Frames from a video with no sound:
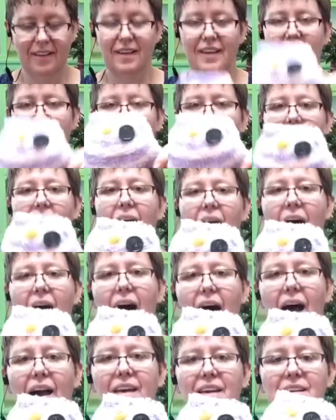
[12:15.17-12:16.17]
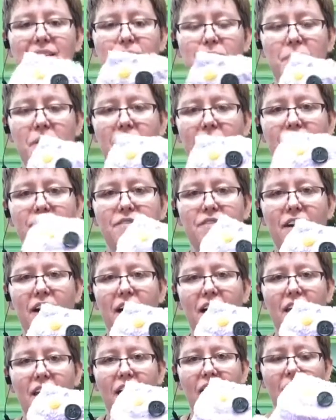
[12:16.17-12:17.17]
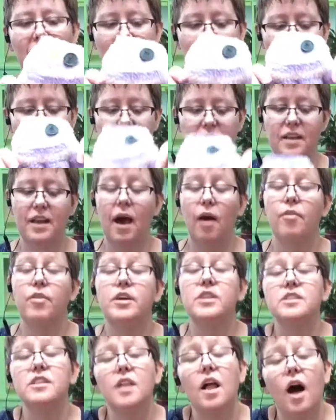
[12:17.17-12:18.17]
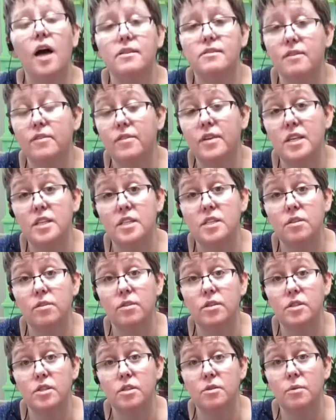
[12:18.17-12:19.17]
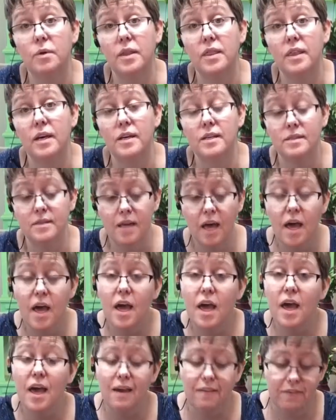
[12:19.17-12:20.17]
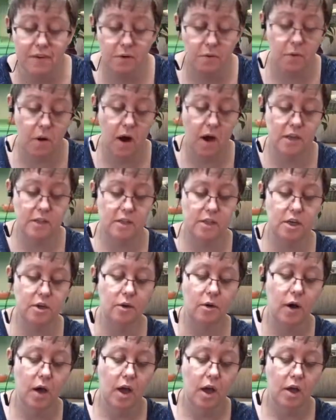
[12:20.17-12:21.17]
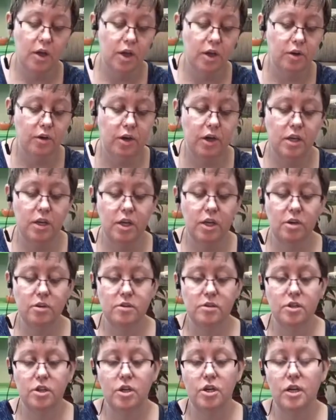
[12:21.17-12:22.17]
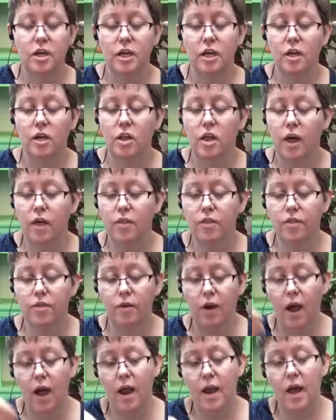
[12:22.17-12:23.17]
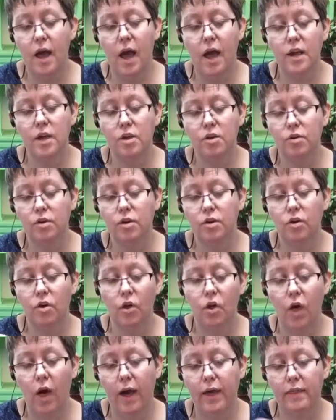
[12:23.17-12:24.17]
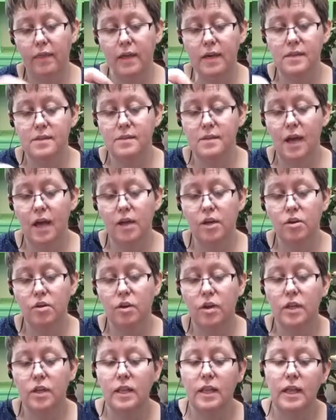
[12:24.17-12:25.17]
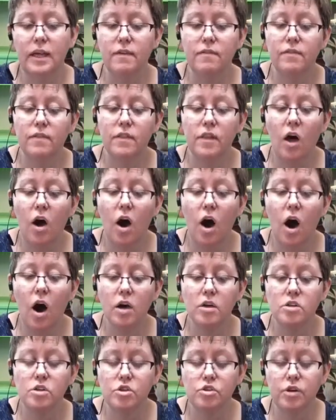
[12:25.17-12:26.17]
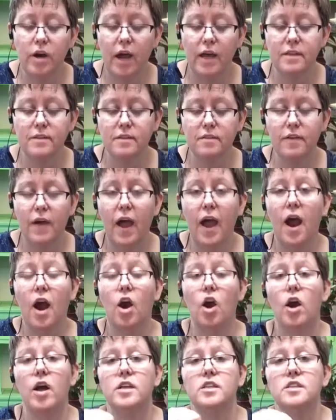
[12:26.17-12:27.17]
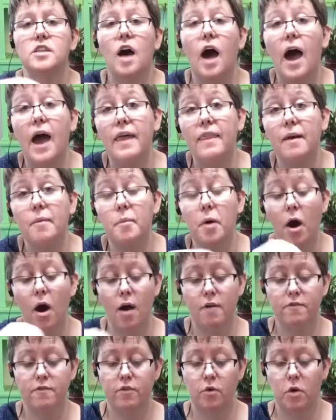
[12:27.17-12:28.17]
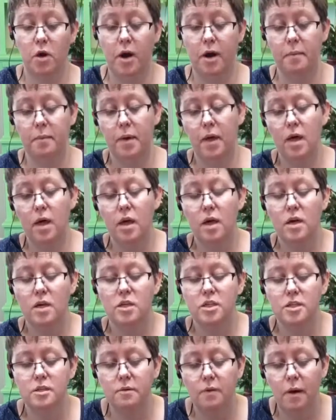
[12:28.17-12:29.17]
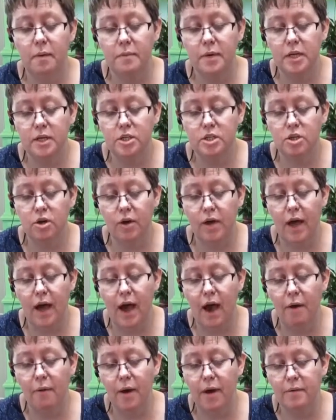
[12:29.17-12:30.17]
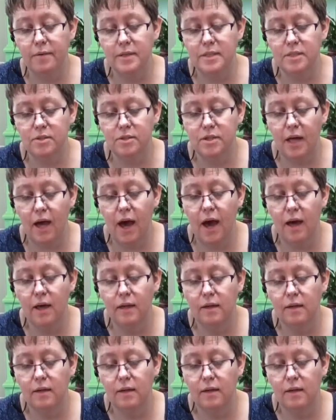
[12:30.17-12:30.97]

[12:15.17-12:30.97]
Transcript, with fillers: Yeah, he's pretty fun, huh? Now there's lots of things you can do with this. If you want to, you can use your needle and thread and you go like this and you can leave long strands of hair and tie them off for him. Do you want me to show you how I would do that?